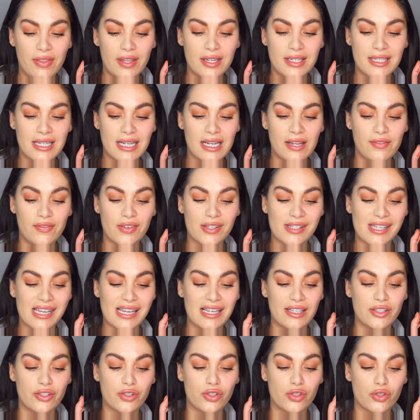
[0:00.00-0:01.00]
that delivers
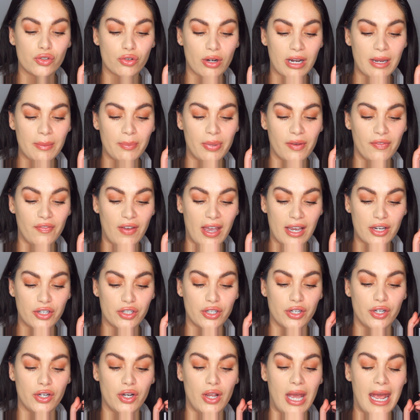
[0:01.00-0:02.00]
extreme
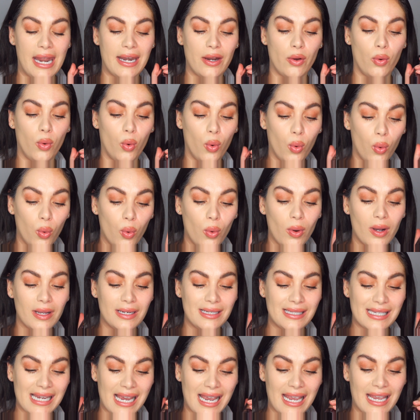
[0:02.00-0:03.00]
perfection and all
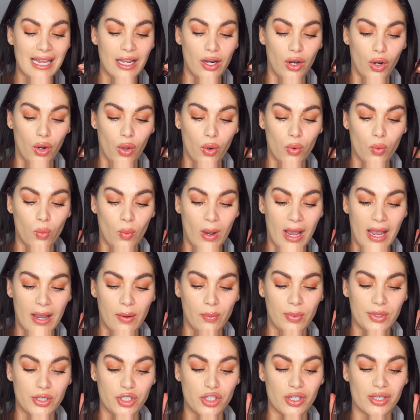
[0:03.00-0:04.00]
day long
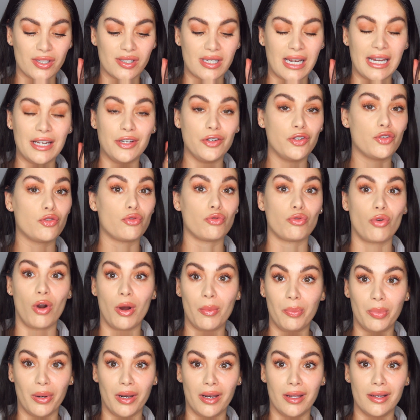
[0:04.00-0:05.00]
wear with just a
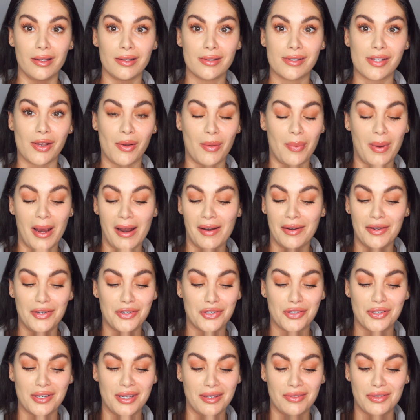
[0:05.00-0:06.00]
droplet. So apparently
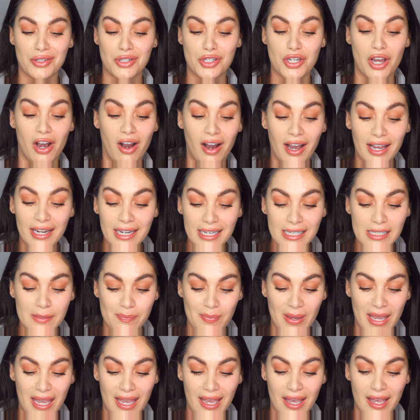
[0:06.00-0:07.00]
you just need the
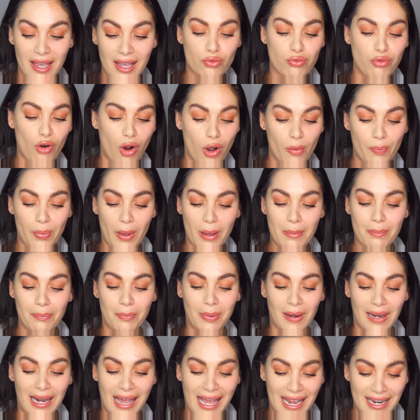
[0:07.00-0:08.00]
tiniest bit, drop and
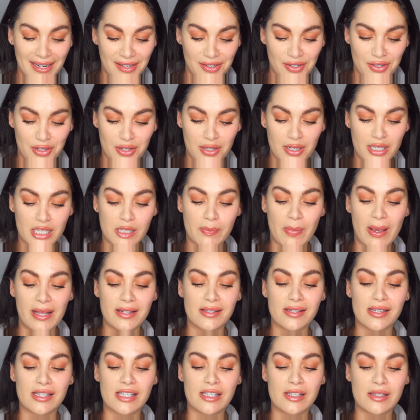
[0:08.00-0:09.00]
blend,
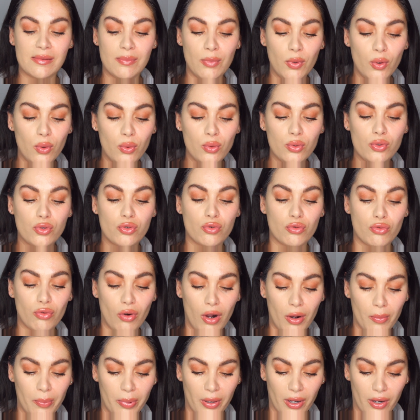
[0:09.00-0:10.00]
dispense a small
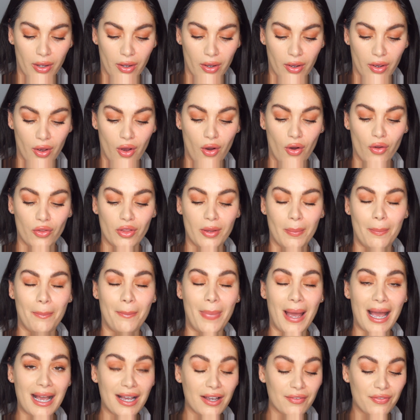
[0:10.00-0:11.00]
droplet on the
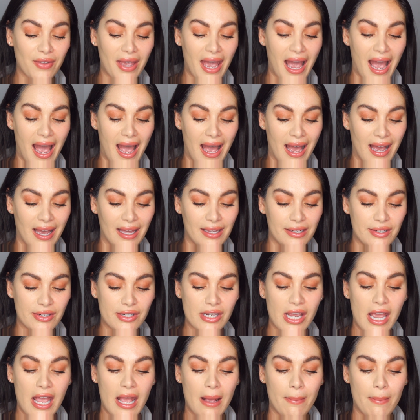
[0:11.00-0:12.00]
back of your hand,